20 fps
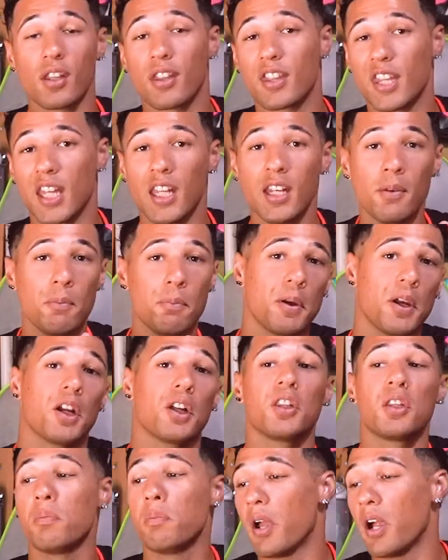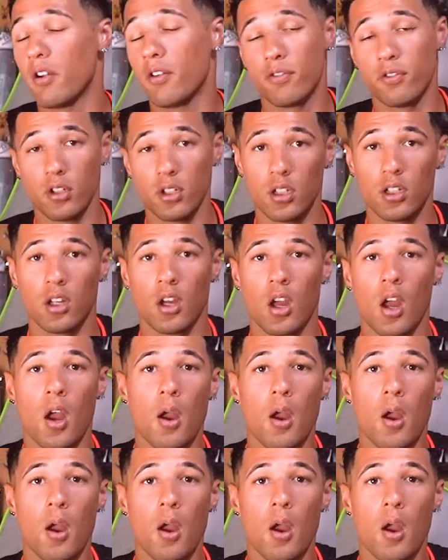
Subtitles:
thin, purely barefoot,